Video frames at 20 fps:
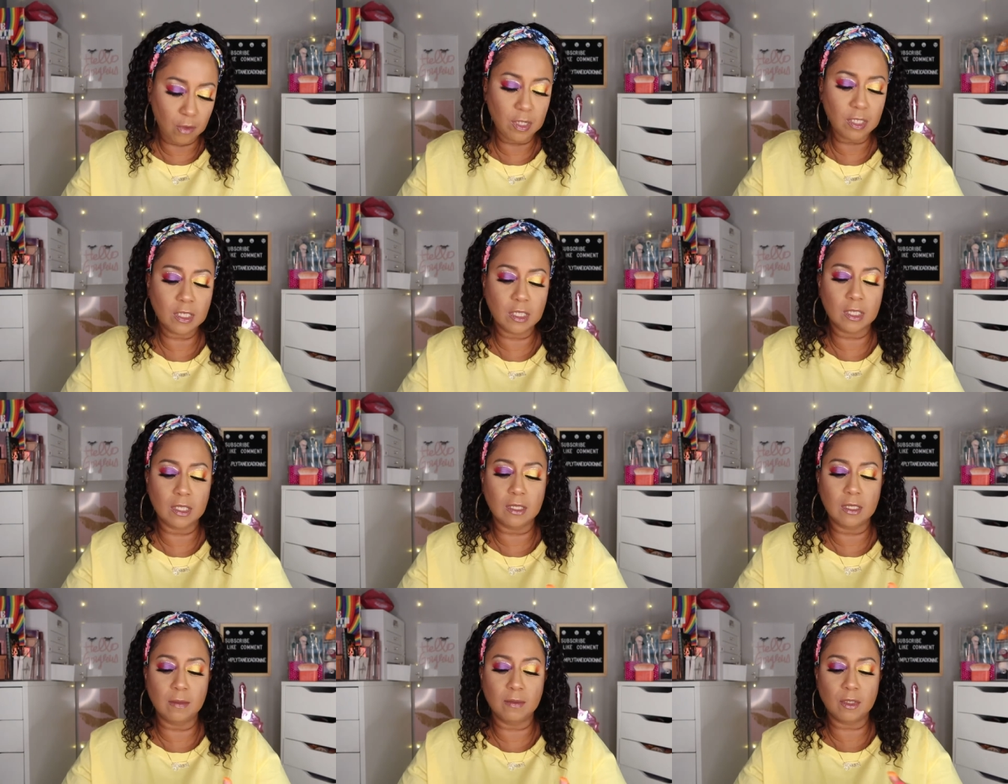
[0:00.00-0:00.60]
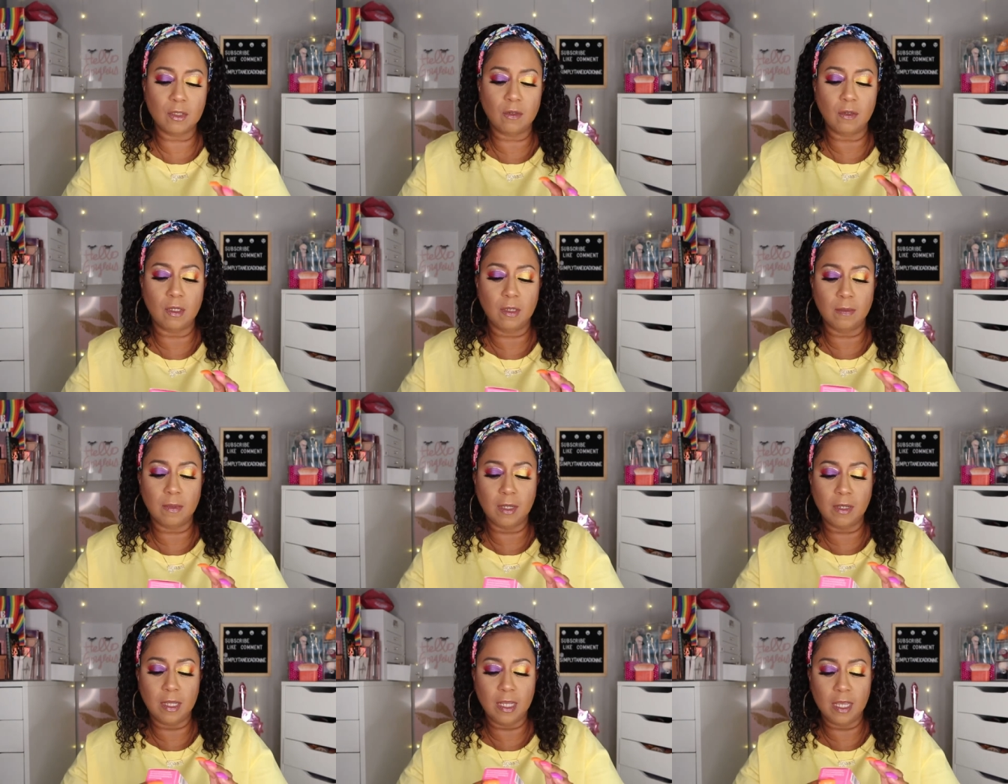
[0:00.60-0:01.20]
Oh, this is a lip
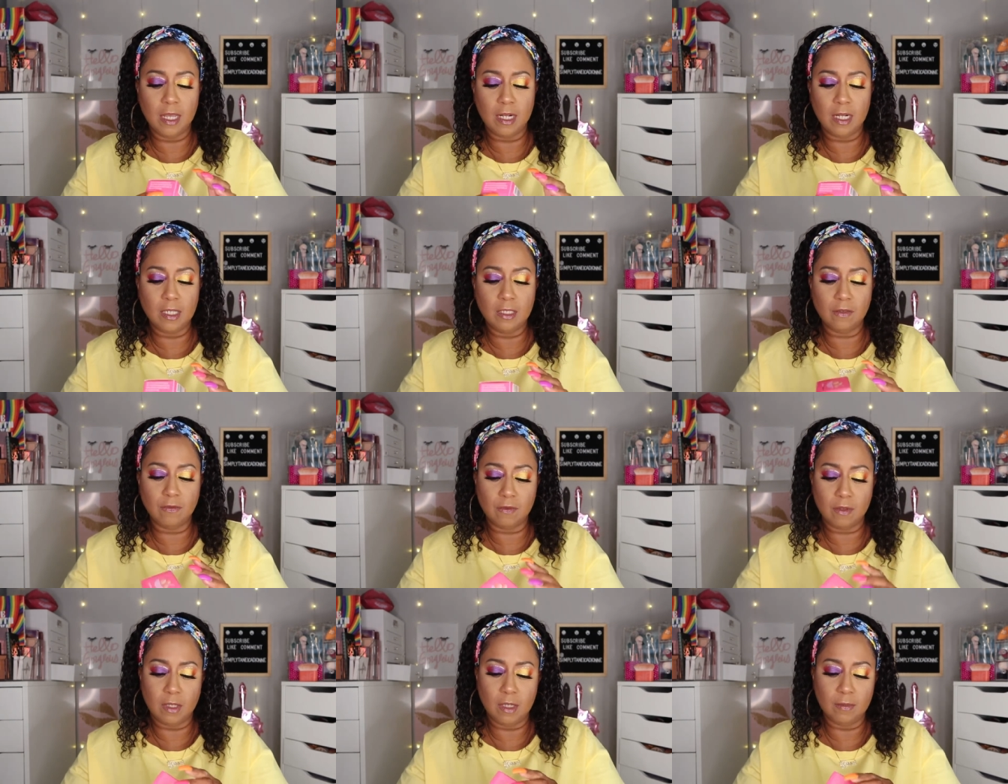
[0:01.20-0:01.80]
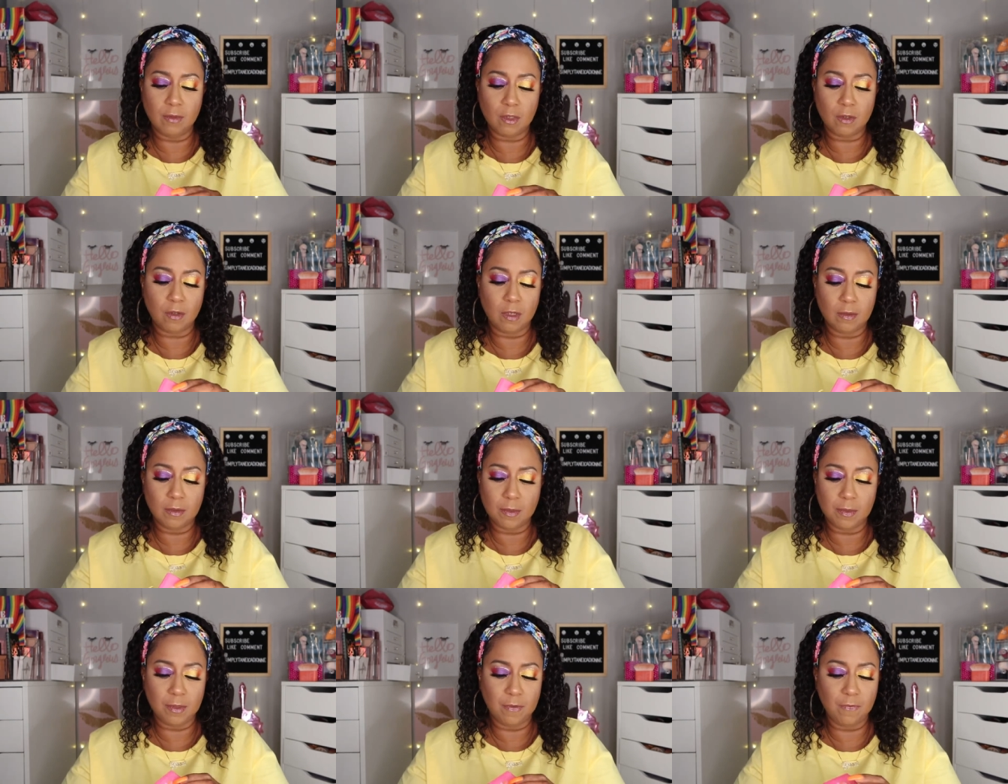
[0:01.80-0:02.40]
scrub. I had his lip
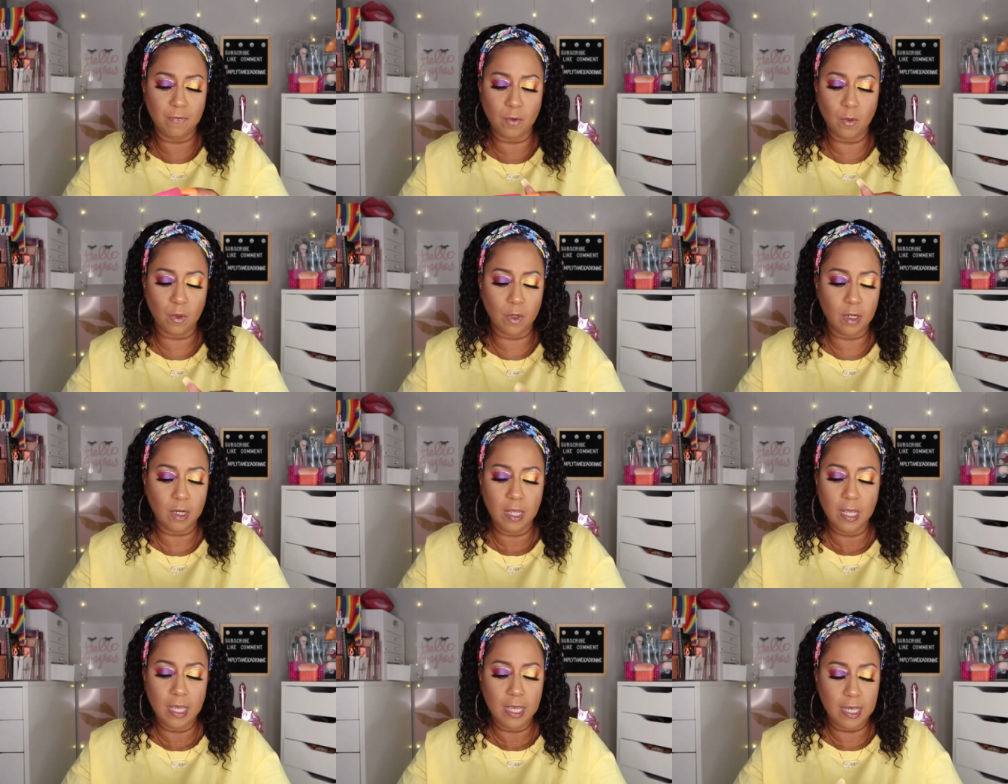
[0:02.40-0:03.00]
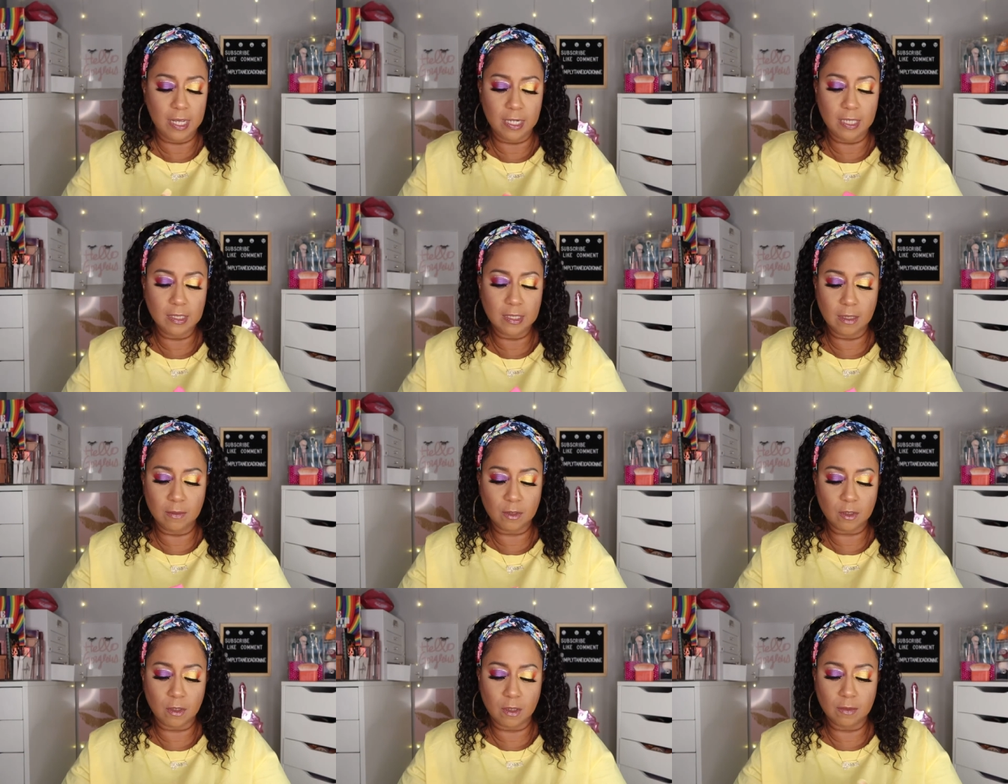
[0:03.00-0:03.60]
scrubs before, and his
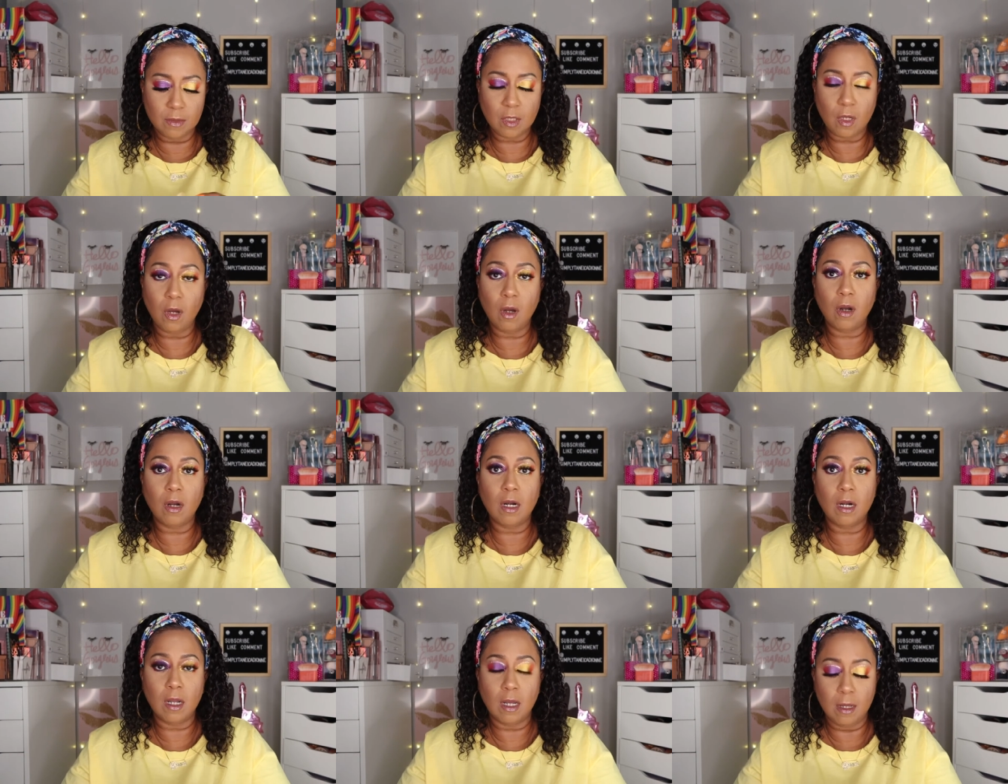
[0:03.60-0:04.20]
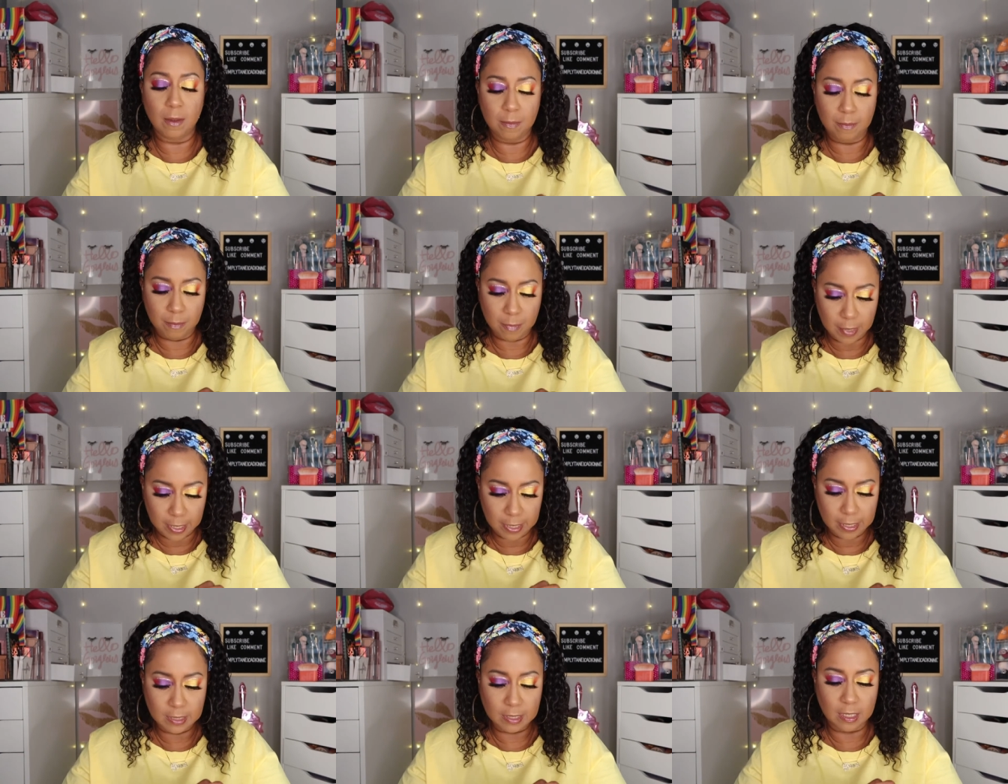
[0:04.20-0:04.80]
lip scrubs are
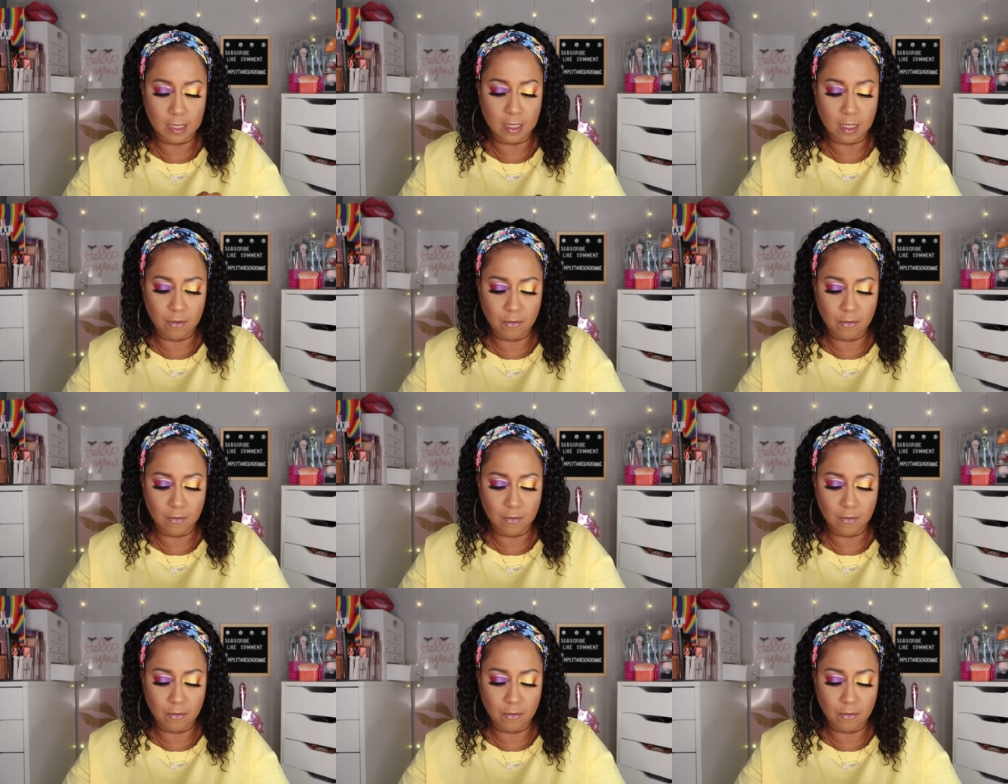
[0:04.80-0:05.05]
amazing.